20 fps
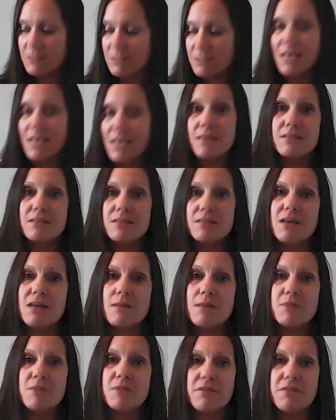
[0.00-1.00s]
Take the
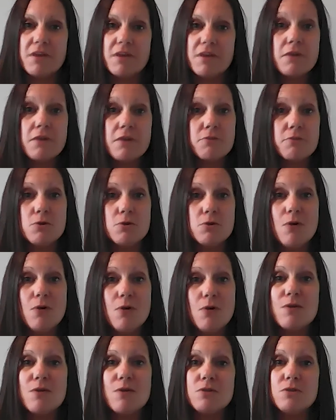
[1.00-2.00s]
time to think through
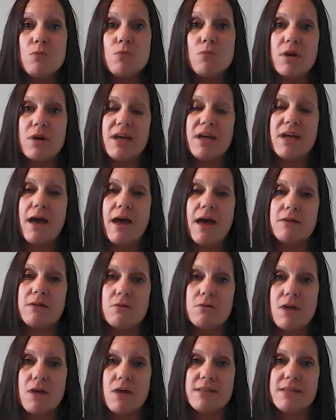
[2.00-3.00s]
how you want to
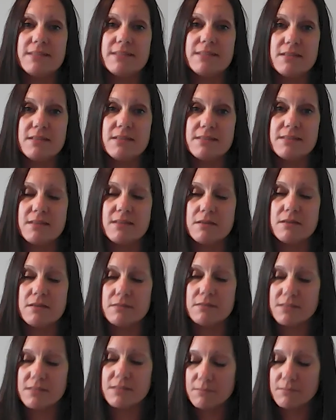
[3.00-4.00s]
categorize these
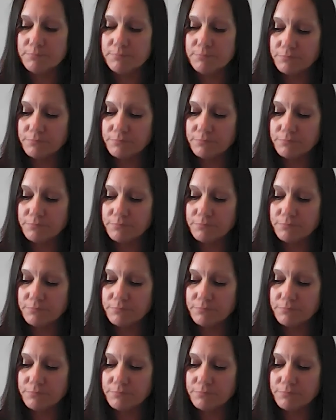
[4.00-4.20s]
things.